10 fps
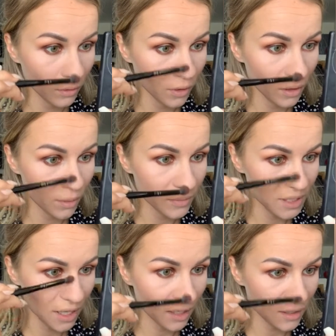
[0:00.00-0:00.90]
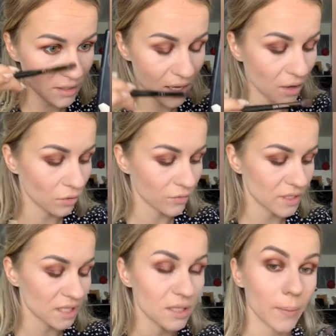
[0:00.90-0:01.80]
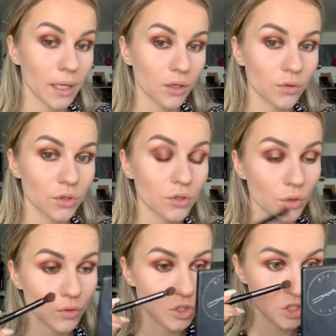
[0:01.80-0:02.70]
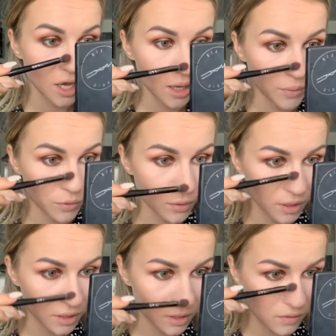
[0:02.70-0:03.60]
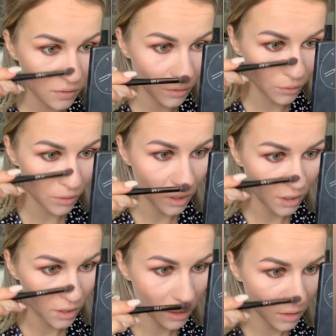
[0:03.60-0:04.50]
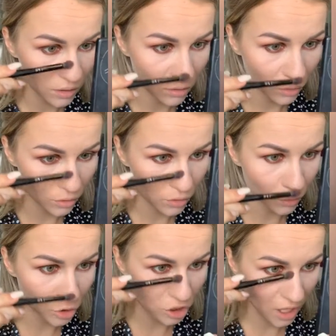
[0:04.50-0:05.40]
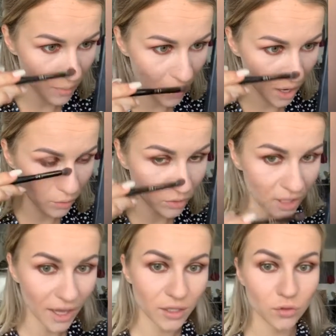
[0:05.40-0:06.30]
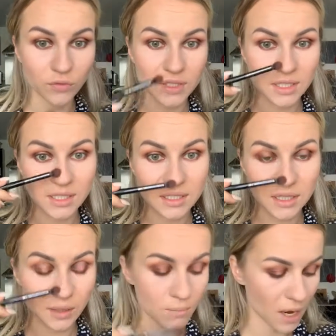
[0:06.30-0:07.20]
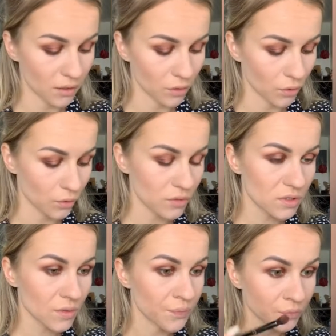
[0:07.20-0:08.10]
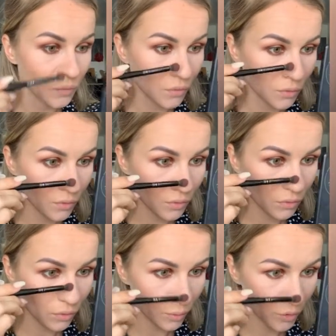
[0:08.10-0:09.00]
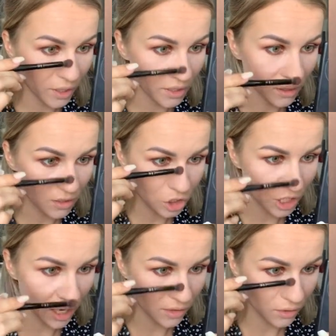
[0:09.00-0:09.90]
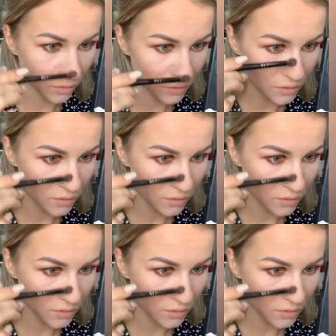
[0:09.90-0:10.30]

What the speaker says: And I'm taking it down, obviously, depending on your nose shape. You really need to know your nose shape. I would like to obviously slim my nose. So I'm creating the shadows.